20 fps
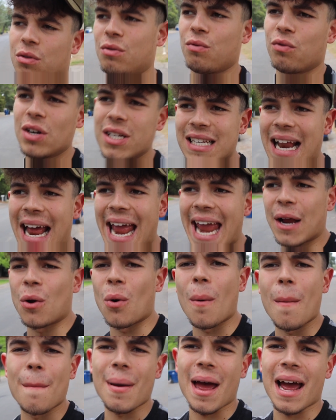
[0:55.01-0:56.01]
The reason I hate
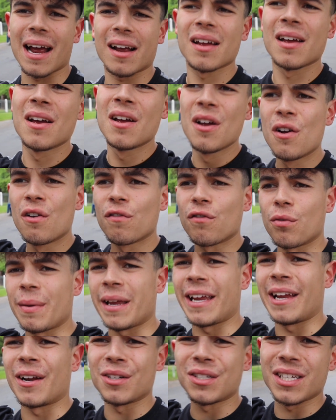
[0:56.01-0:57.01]
going back from
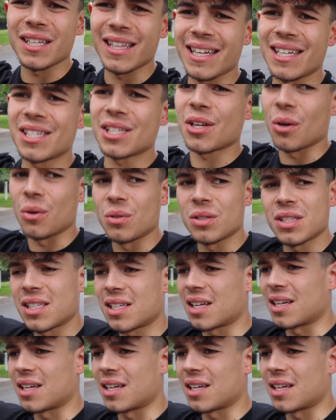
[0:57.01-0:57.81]
here to the East Coast is